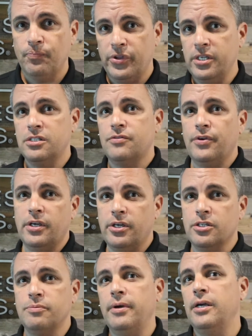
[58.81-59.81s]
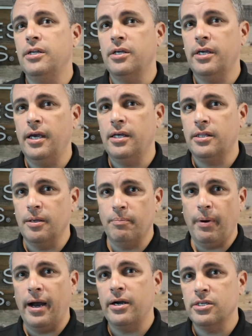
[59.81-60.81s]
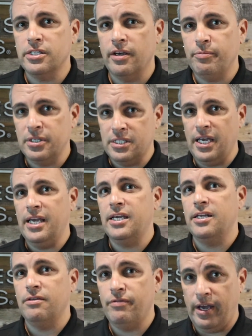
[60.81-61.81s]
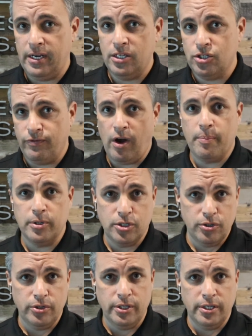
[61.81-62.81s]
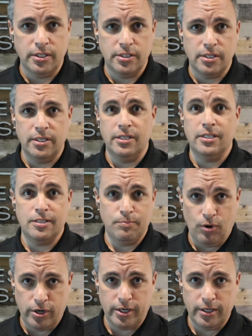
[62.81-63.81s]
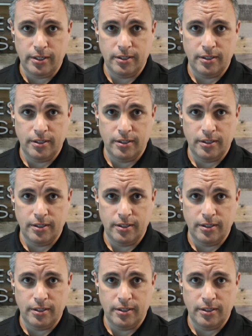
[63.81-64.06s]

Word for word: These figures may indicate that buyers have been taking advantage of opportunities in this market.